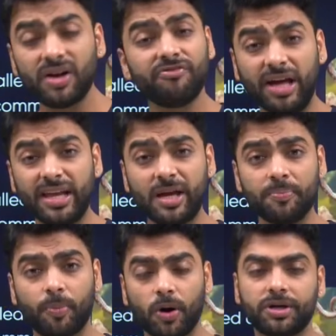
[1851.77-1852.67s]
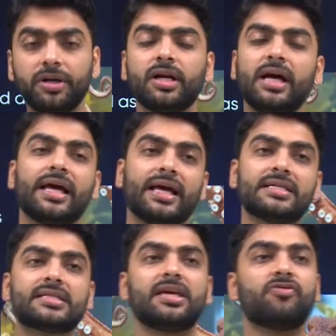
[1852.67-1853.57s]
very important
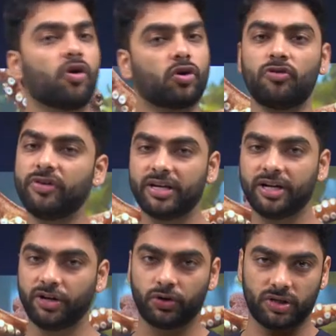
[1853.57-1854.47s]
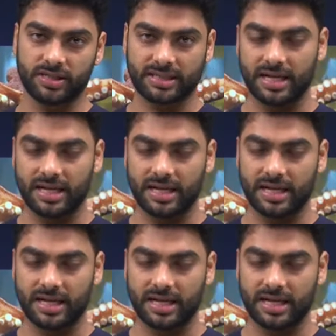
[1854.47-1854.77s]
is ki what all we did in today's